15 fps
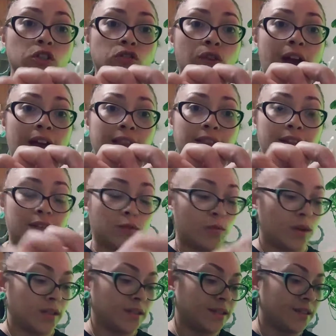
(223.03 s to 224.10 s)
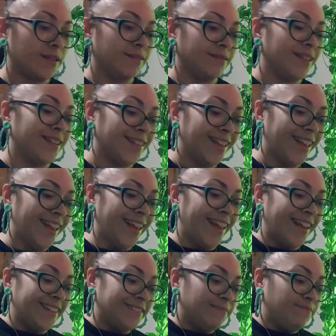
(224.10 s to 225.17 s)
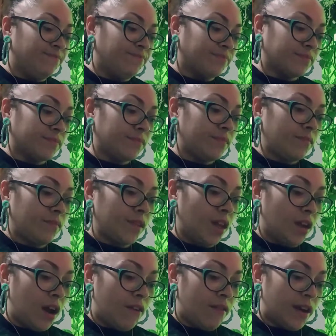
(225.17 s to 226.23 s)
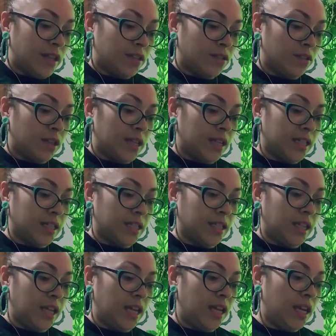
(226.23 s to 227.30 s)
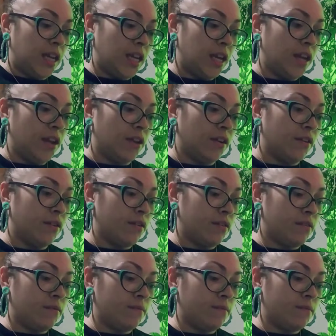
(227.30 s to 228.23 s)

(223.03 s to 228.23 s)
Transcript: to try these ones. Alright, so let's see here.